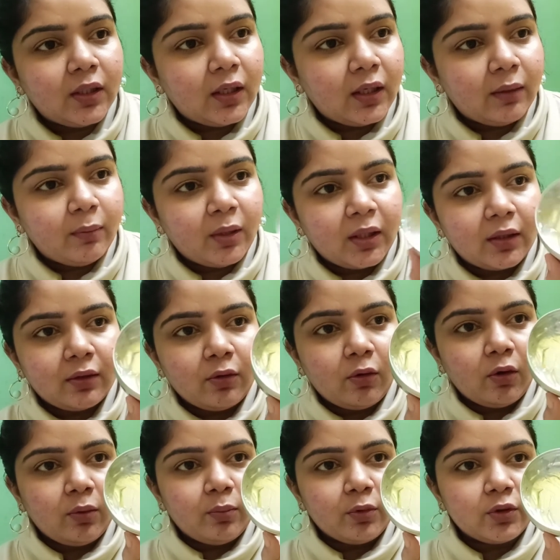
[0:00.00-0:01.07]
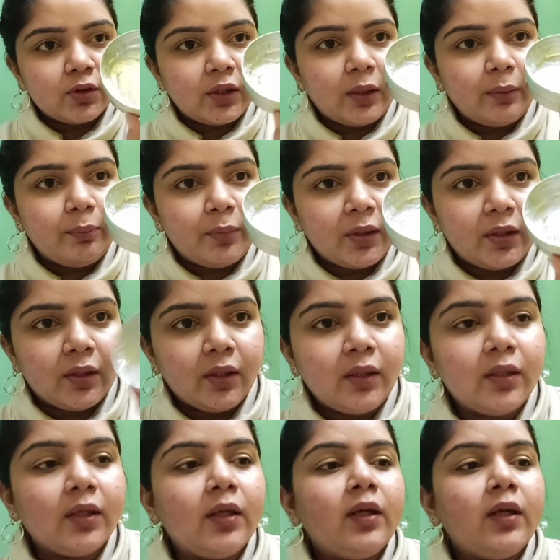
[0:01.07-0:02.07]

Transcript: I'm like almost emptied it,